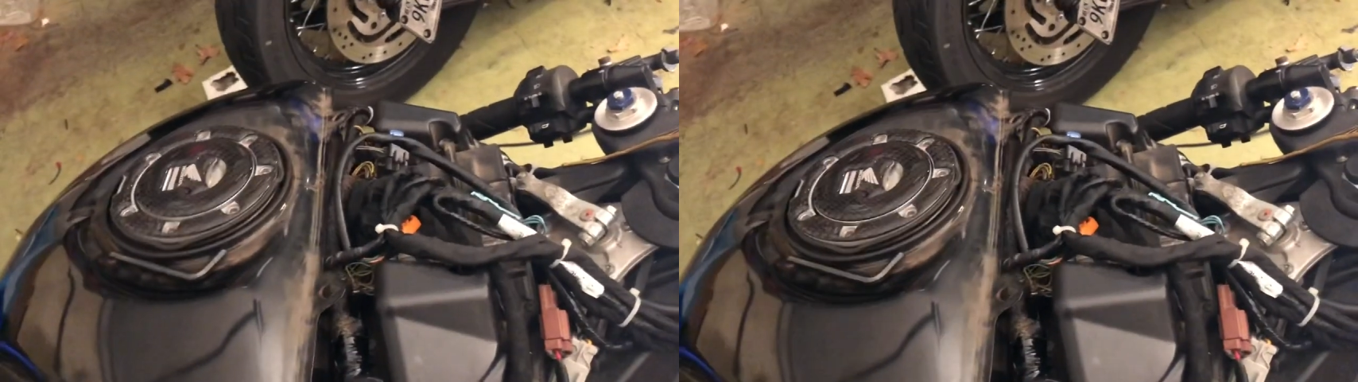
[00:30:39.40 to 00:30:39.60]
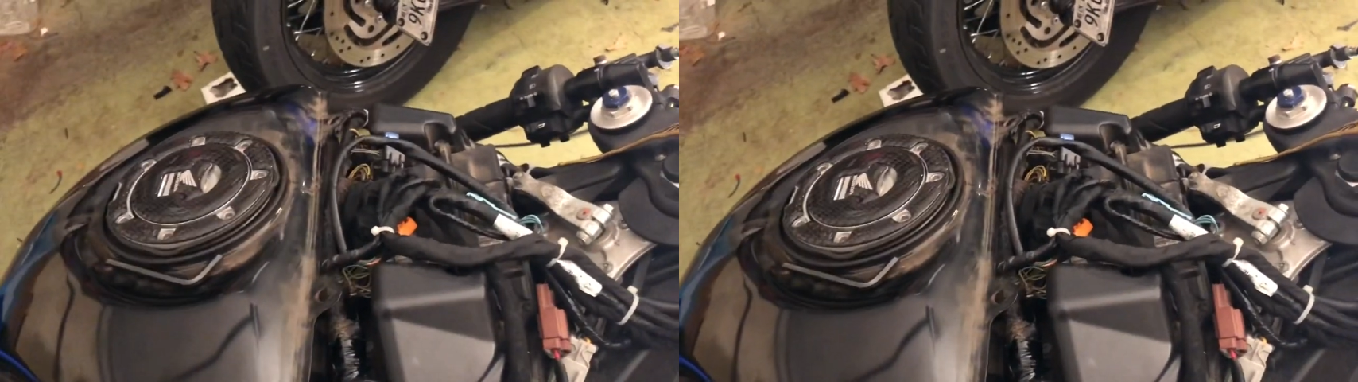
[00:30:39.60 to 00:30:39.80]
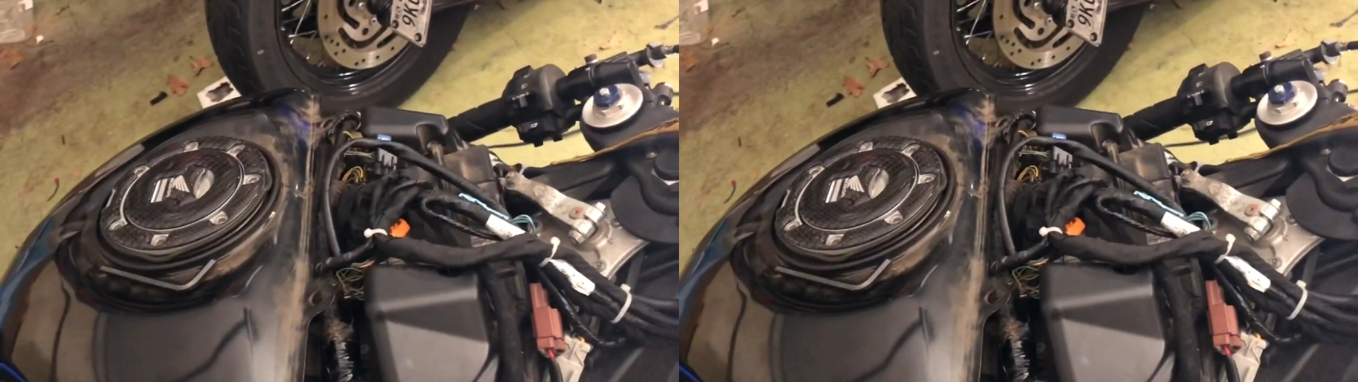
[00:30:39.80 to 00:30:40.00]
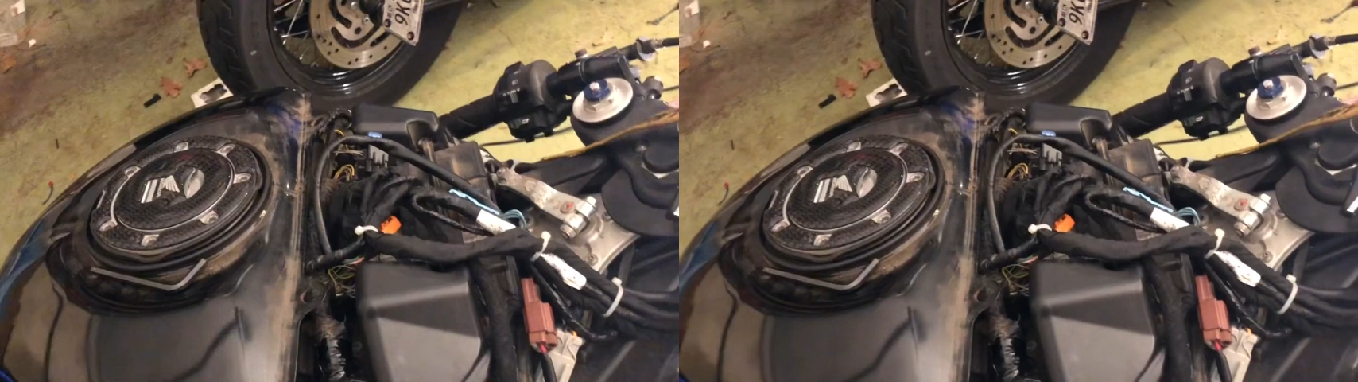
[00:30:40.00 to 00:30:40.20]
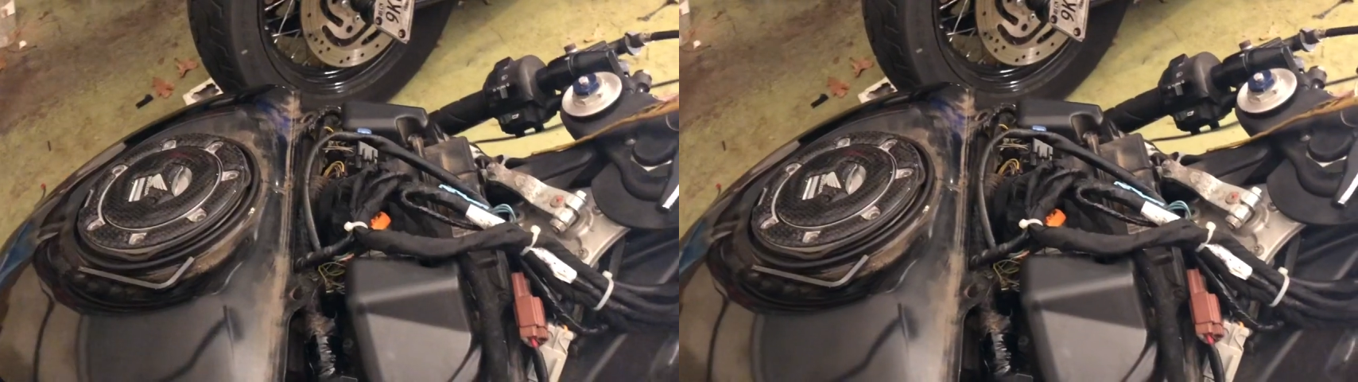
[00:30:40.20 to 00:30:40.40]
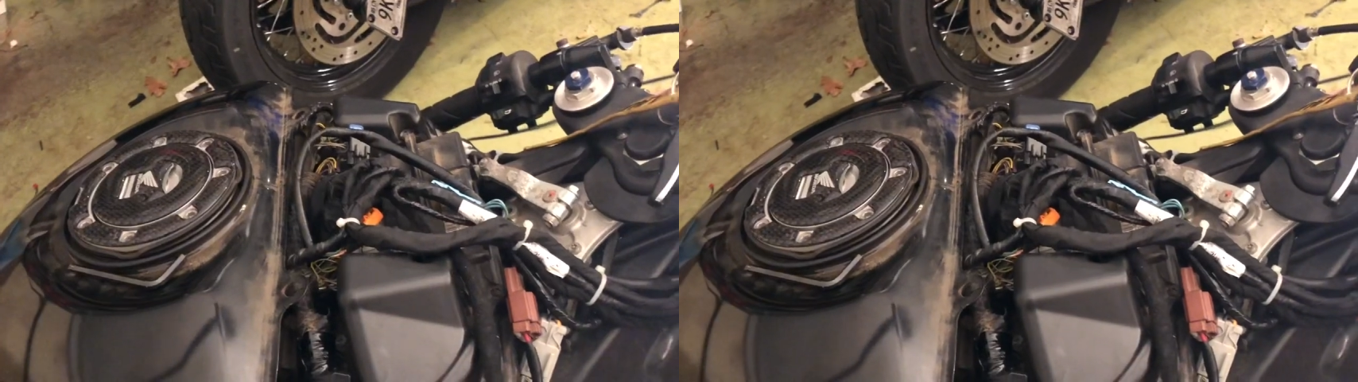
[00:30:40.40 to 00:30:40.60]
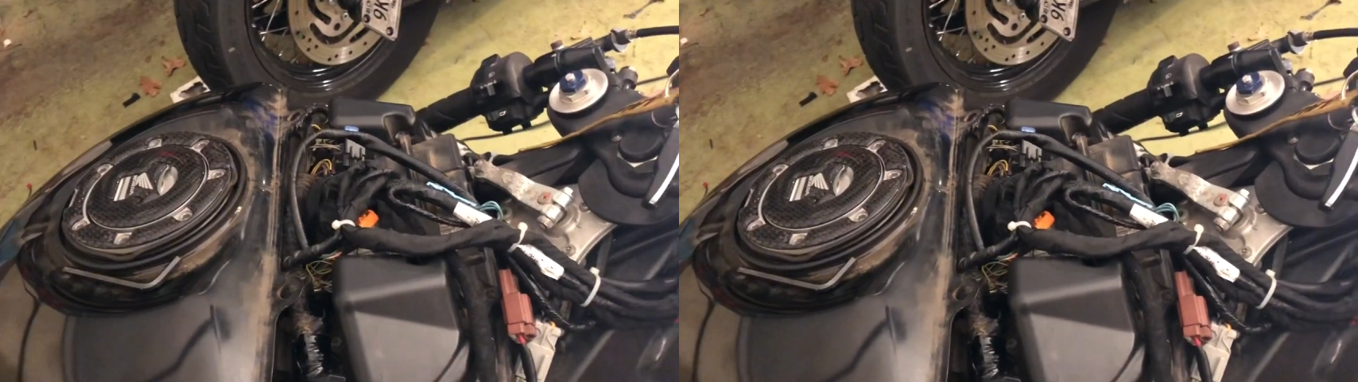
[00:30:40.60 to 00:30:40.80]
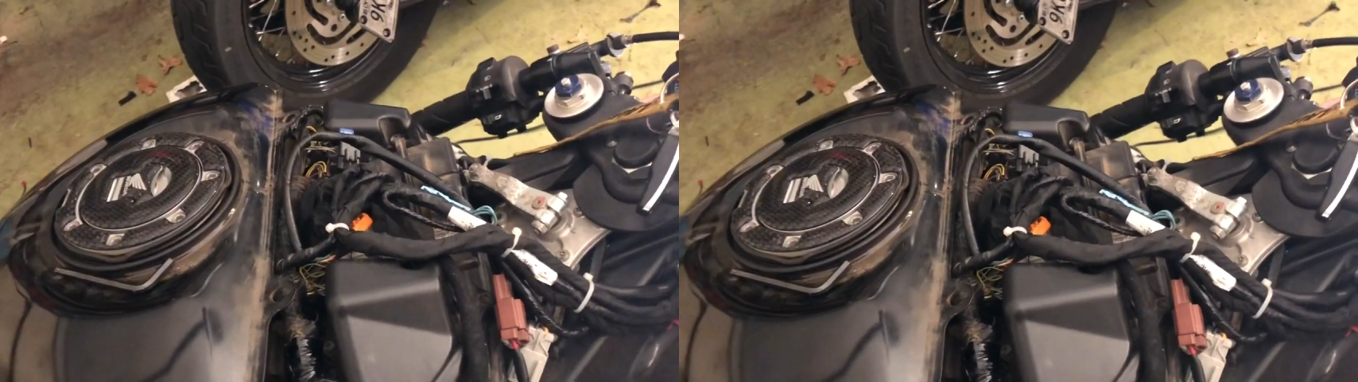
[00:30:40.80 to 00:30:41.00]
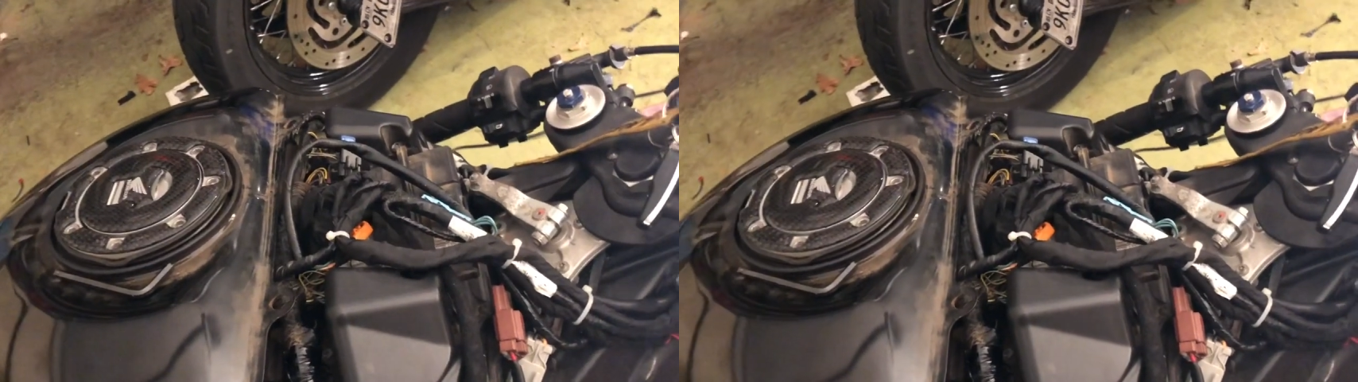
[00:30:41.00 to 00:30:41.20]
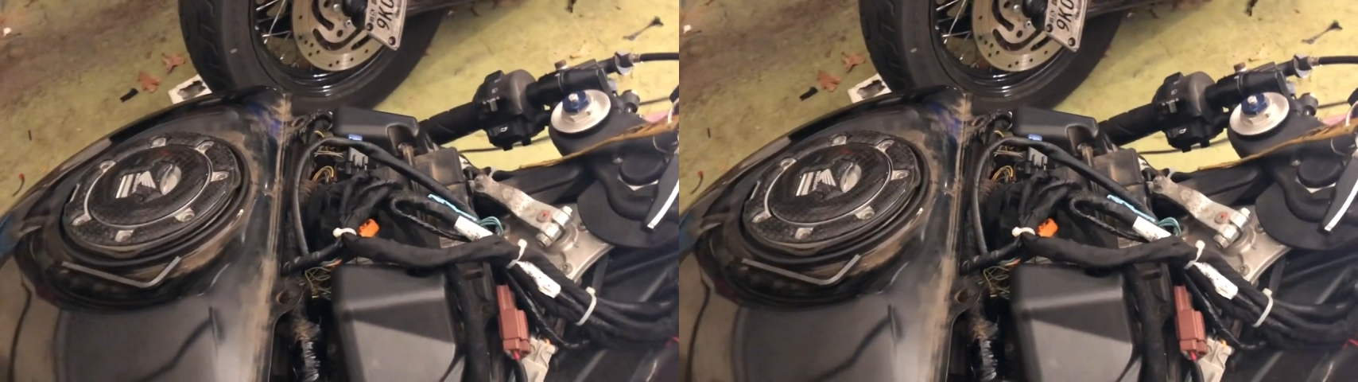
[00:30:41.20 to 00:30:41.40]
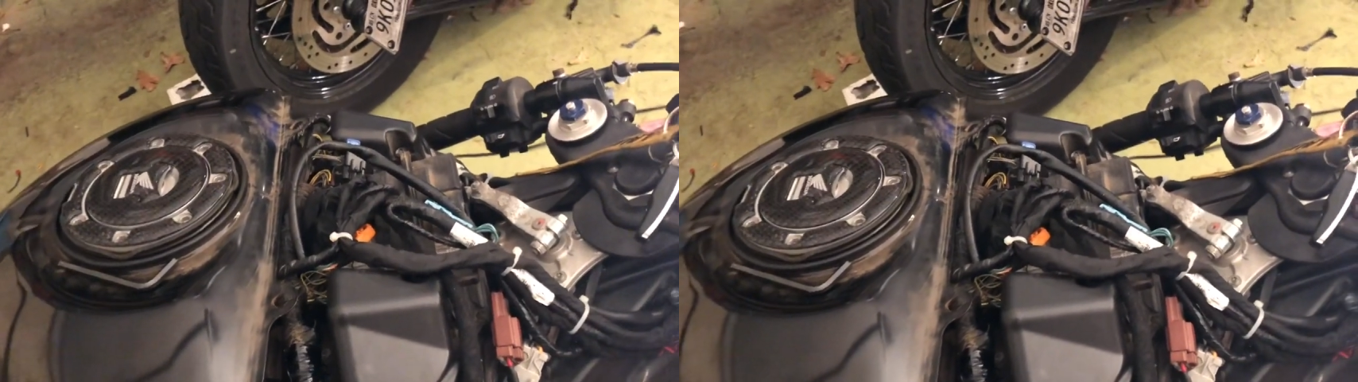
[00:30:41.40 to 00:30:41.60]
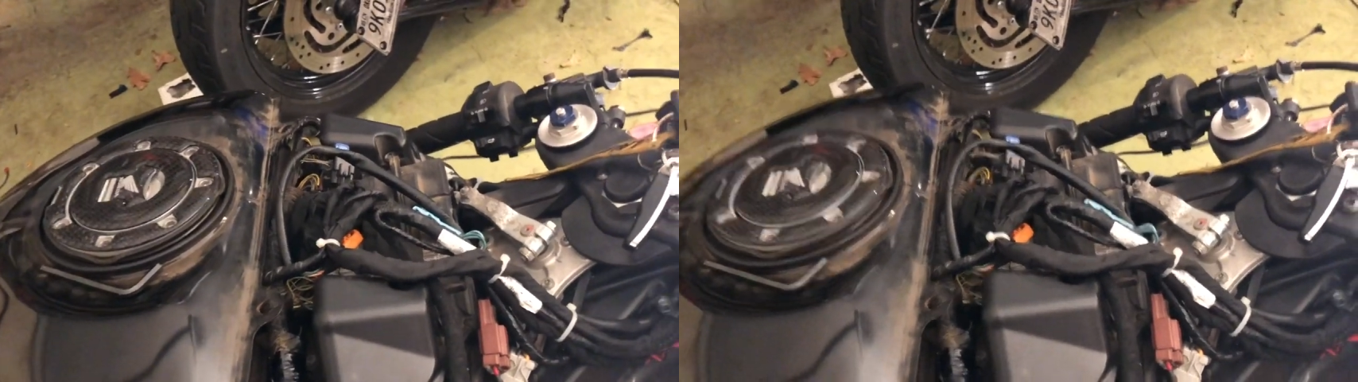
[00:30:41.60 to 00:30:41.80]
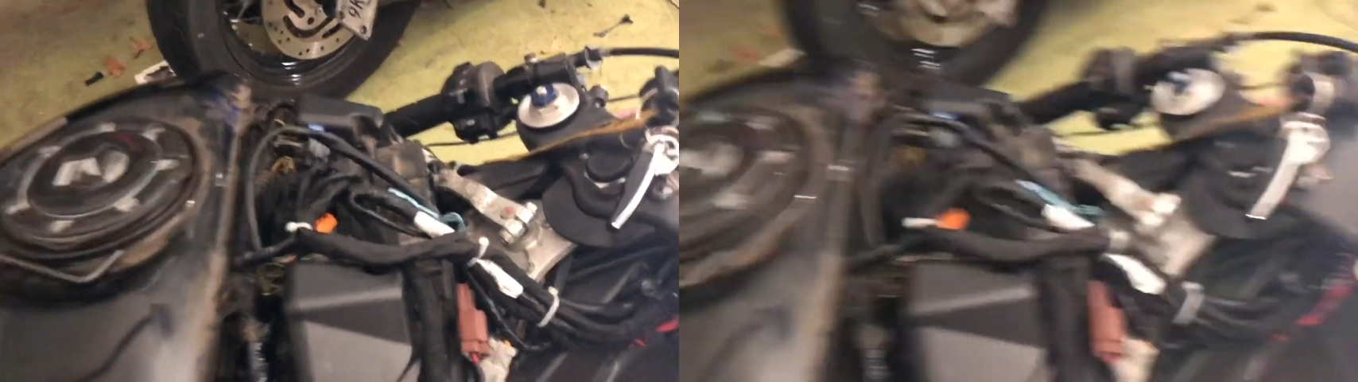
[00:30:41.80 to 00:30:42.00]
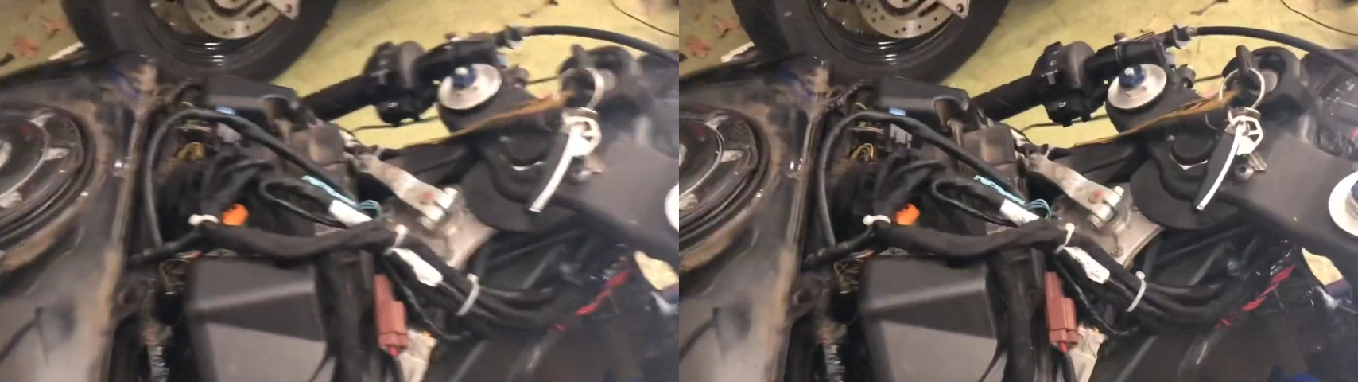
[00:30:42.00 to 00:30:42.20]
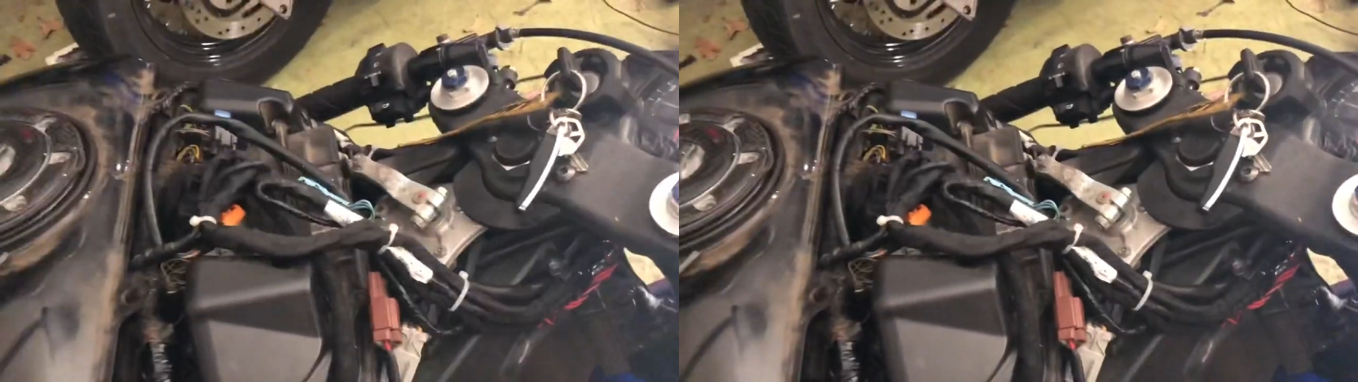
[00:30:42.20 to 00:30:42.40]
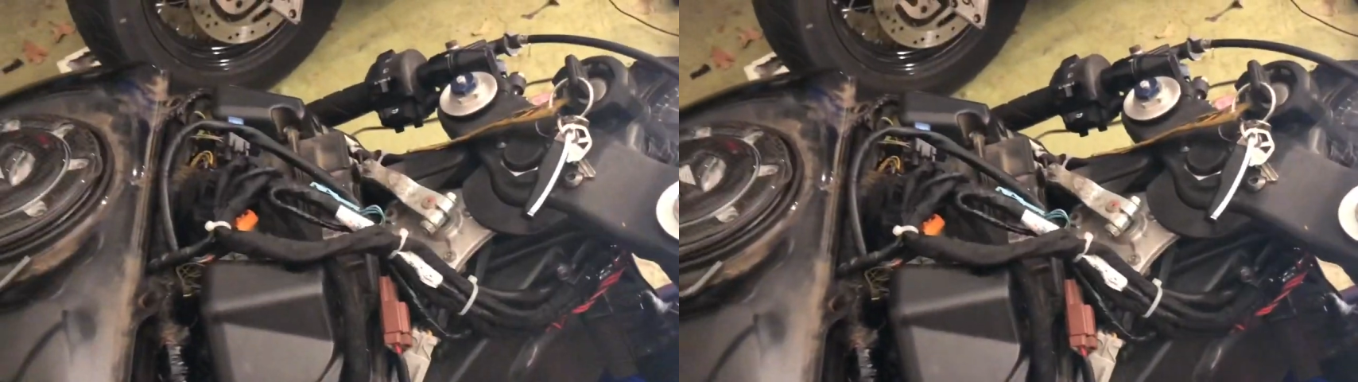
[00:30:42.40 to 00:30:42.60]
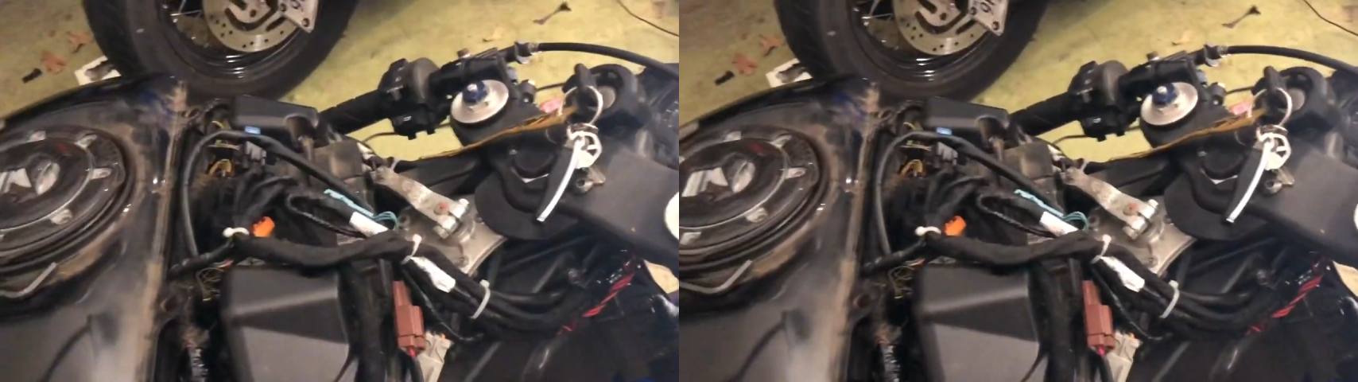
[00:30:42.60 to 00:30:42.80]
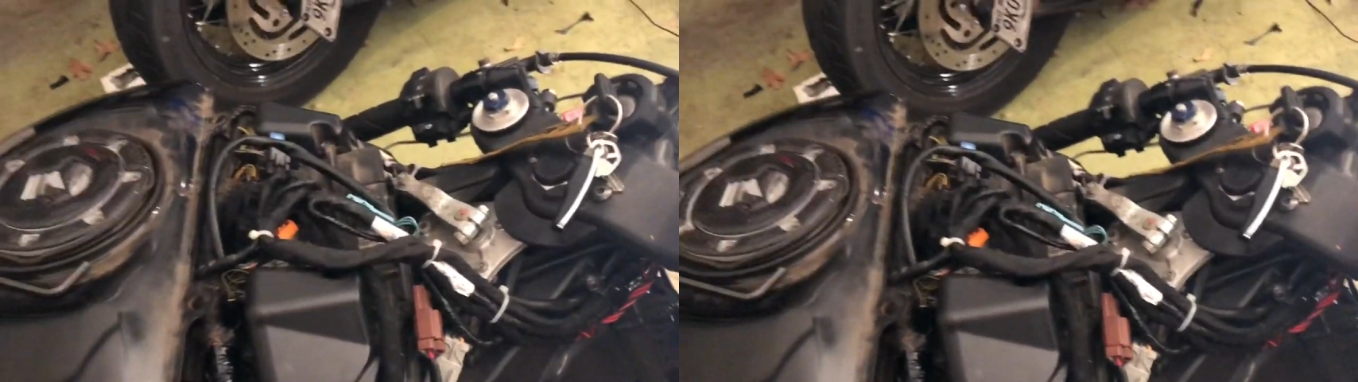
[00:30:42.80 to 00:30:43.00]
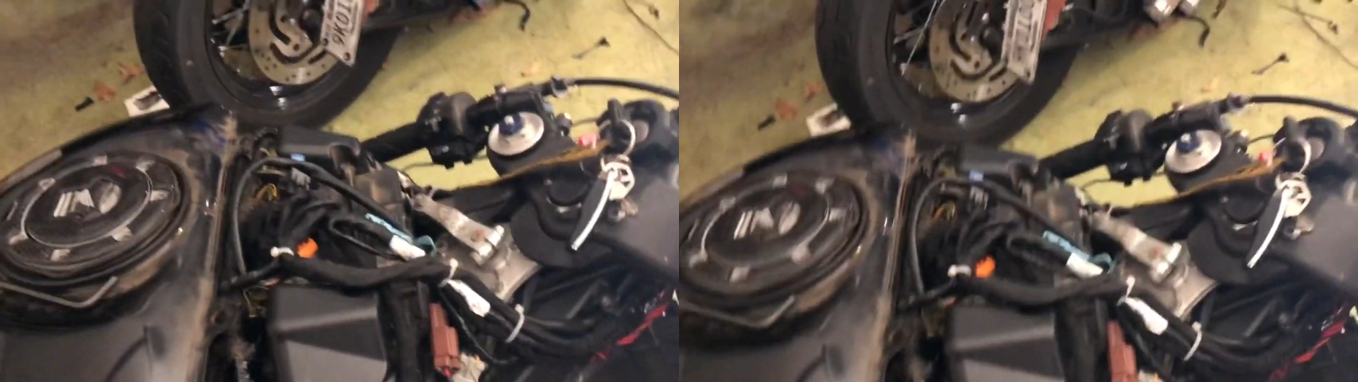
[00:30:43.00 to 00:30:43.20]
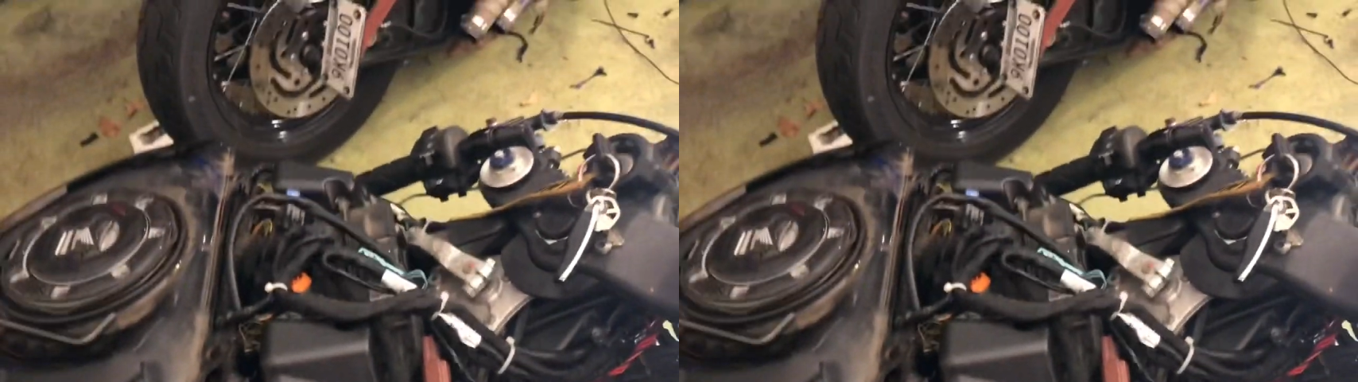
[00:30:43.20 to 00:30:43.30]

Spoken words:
[unreadable: no face in view]